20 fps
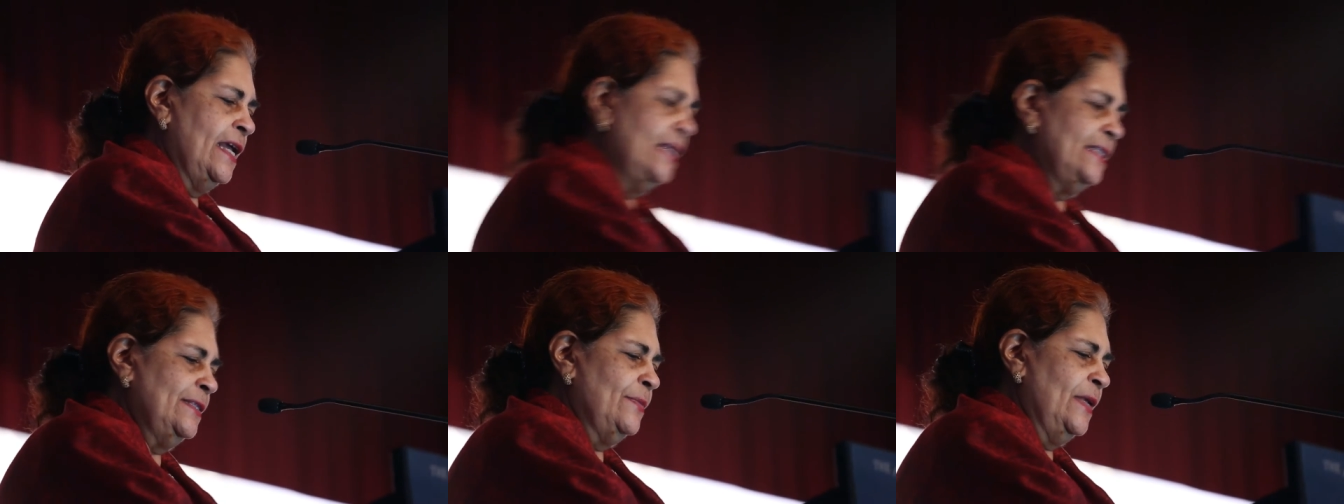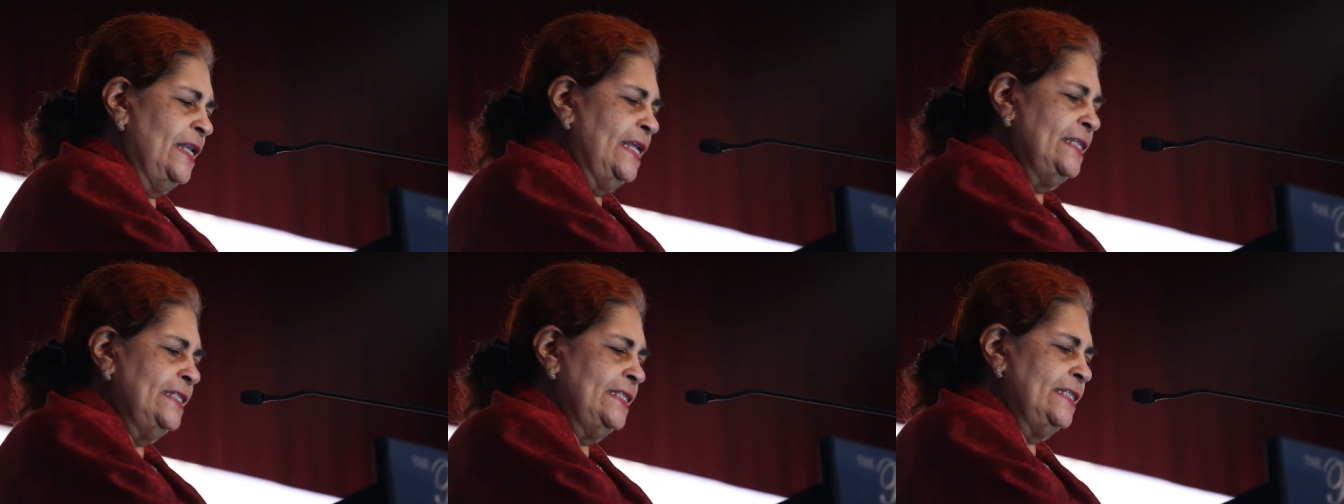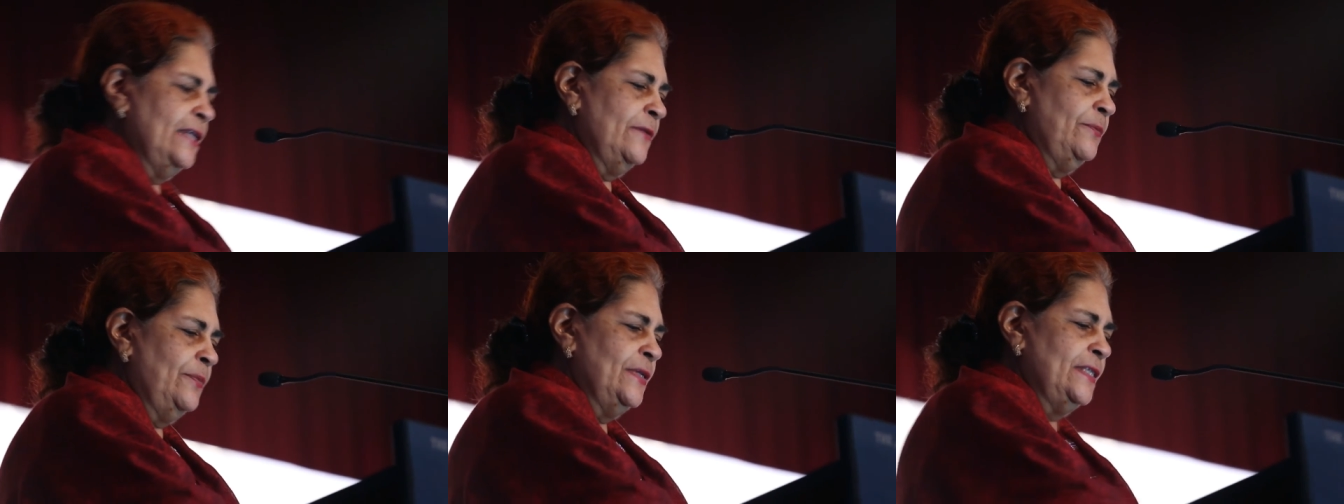as
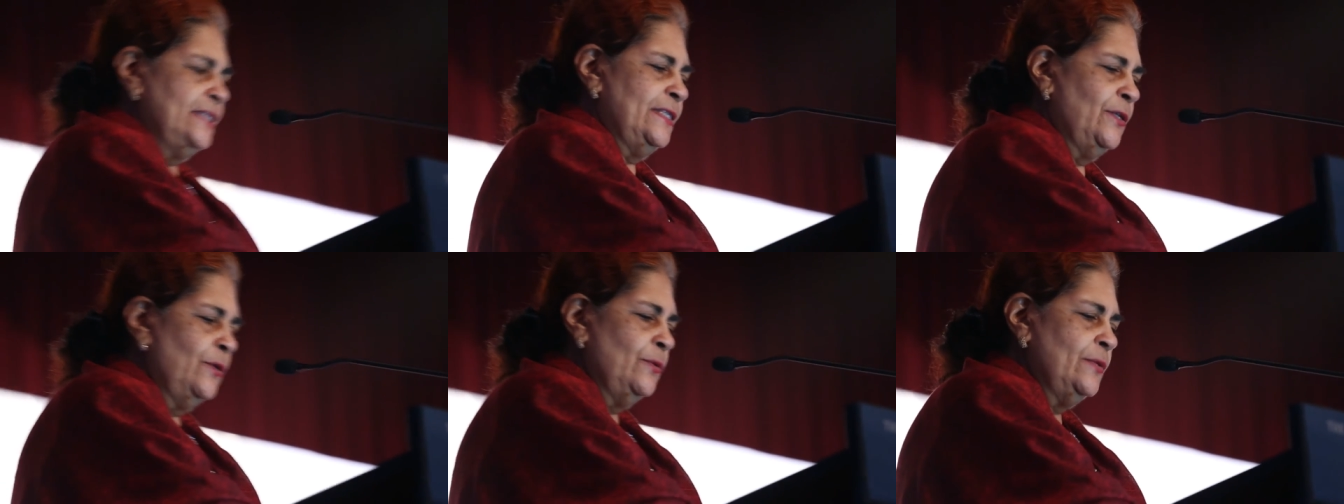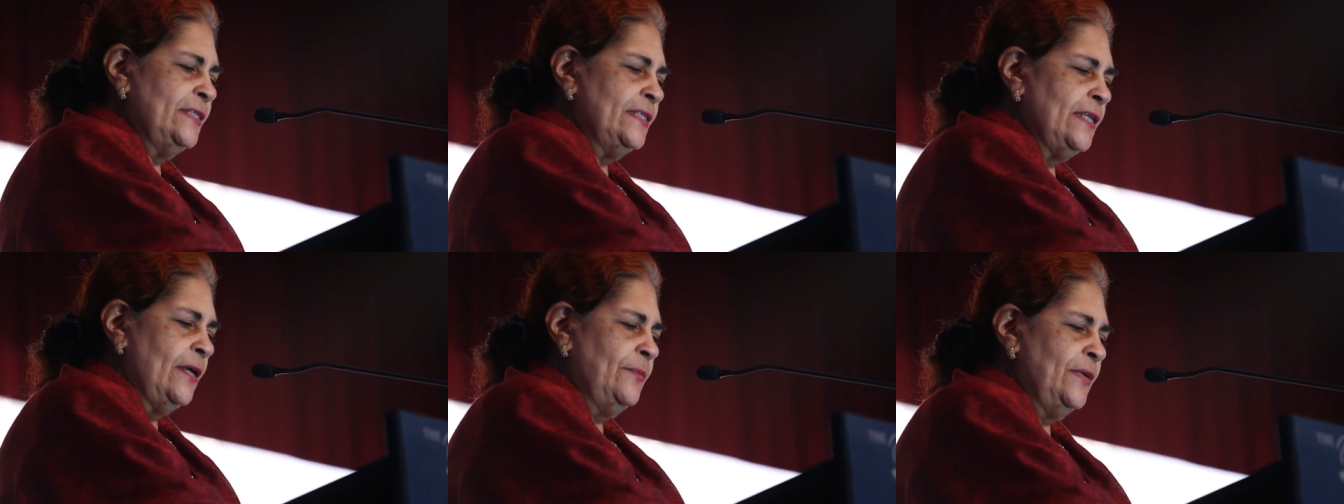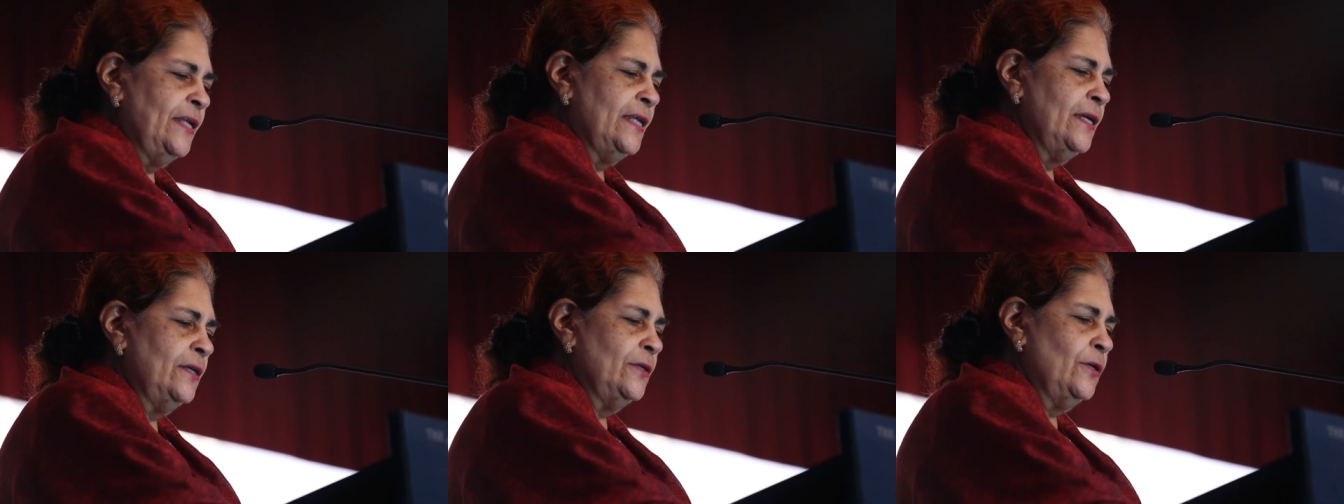Malaysia pursues a
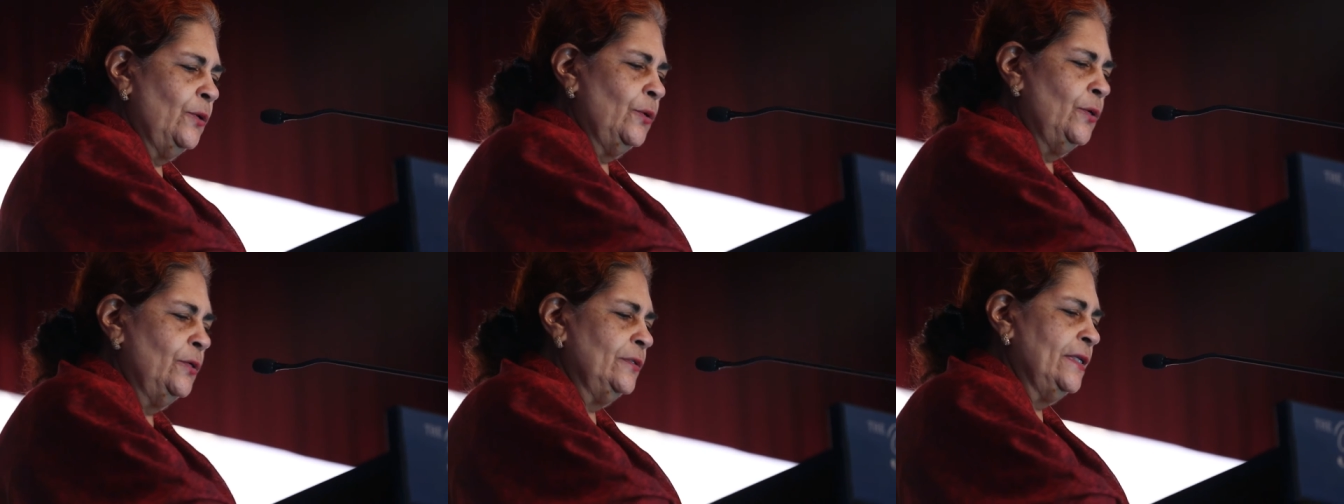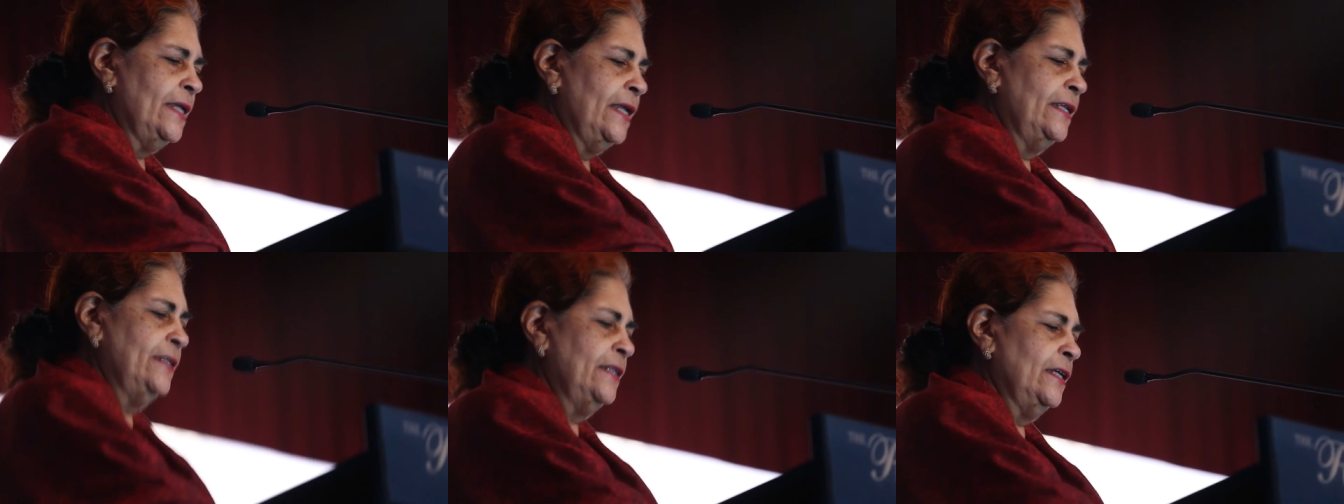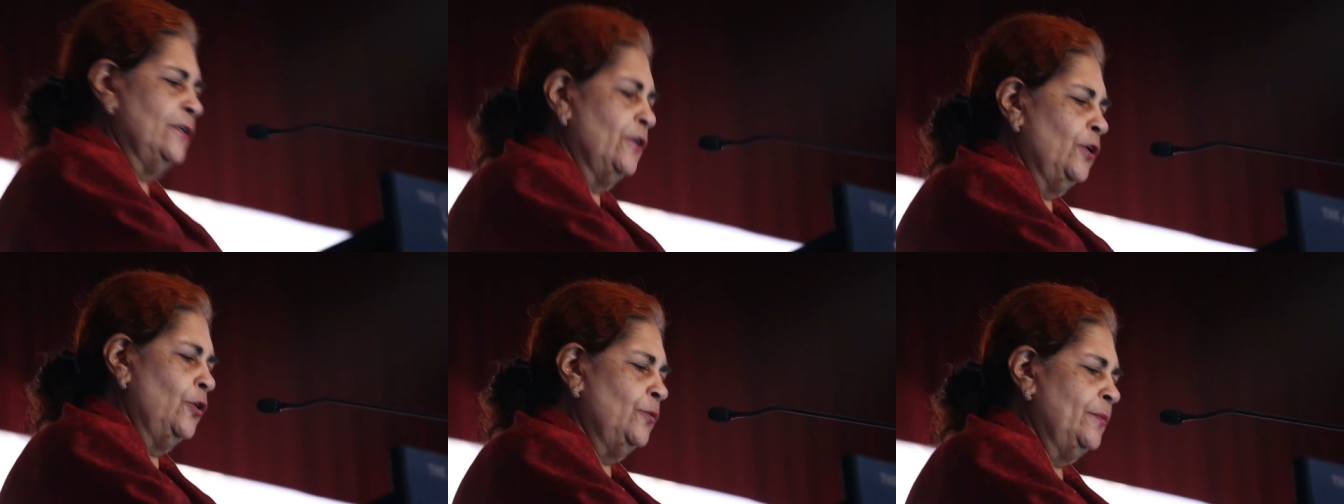bigger goal in
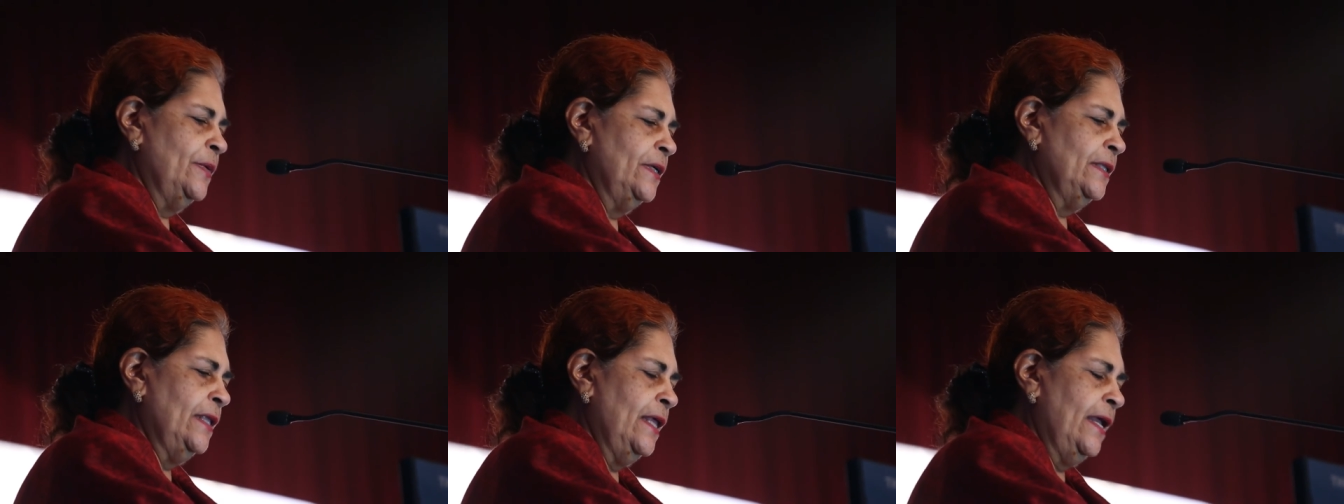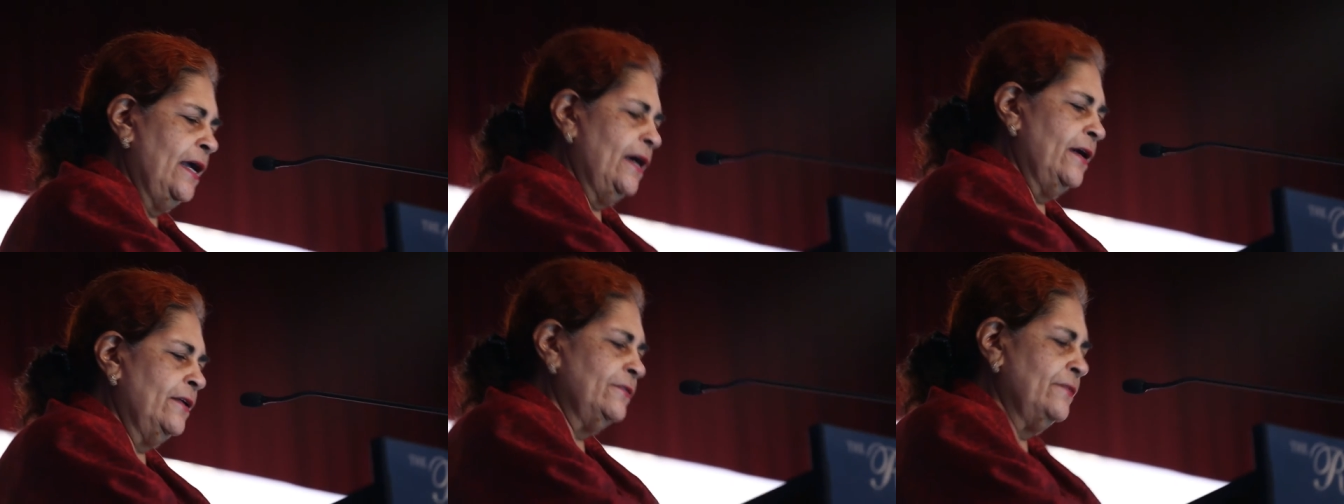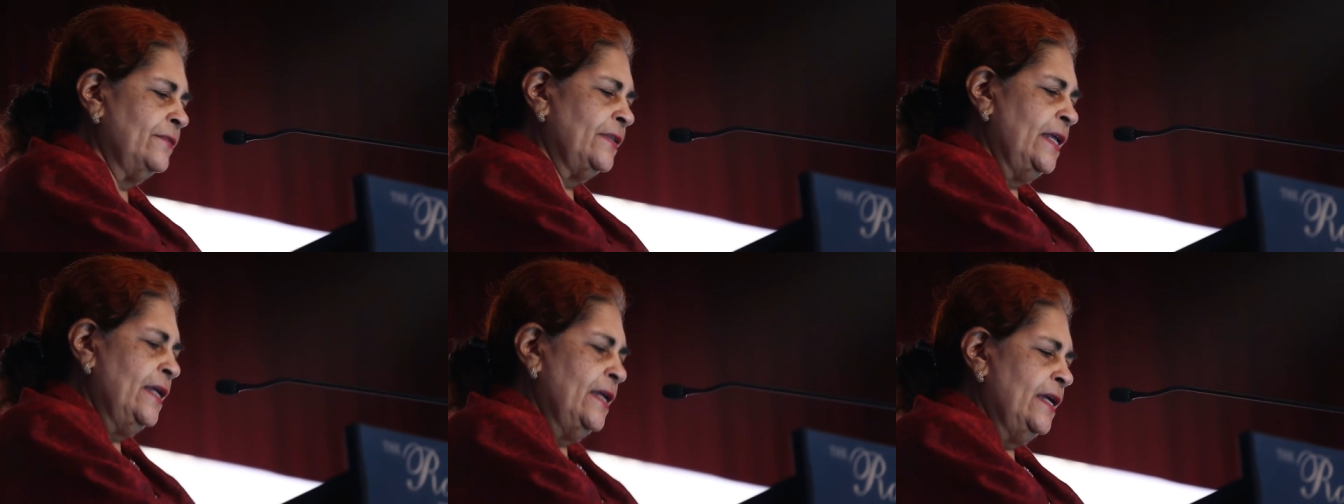the global
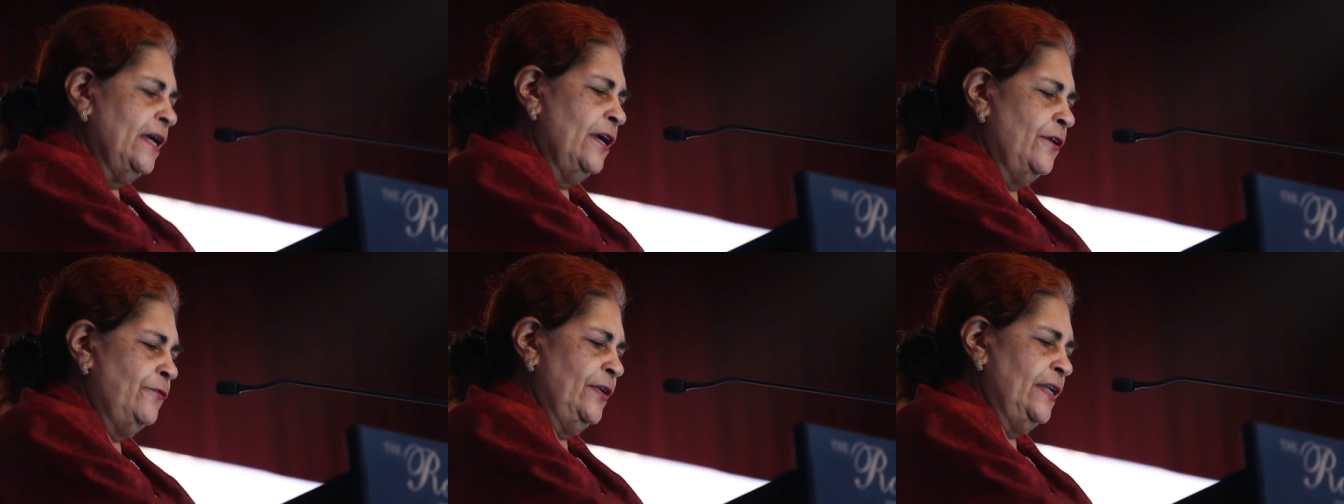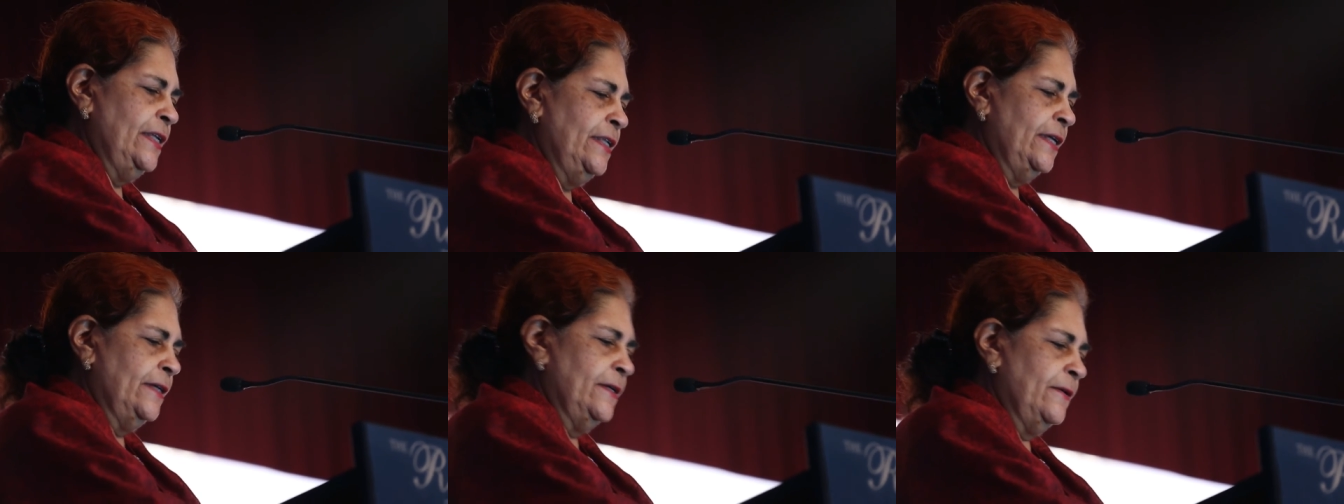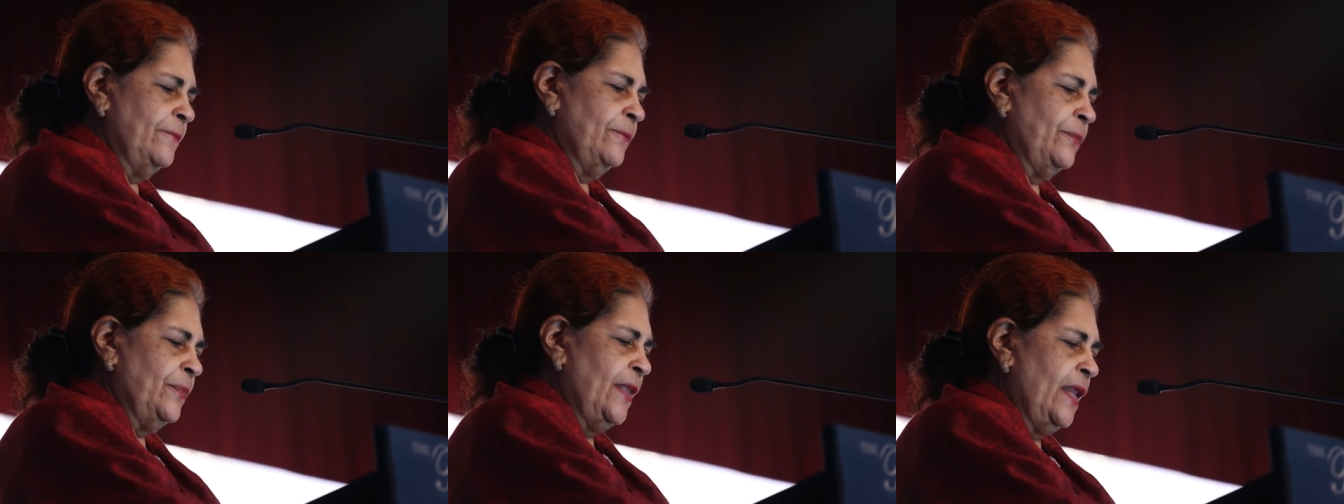health arena.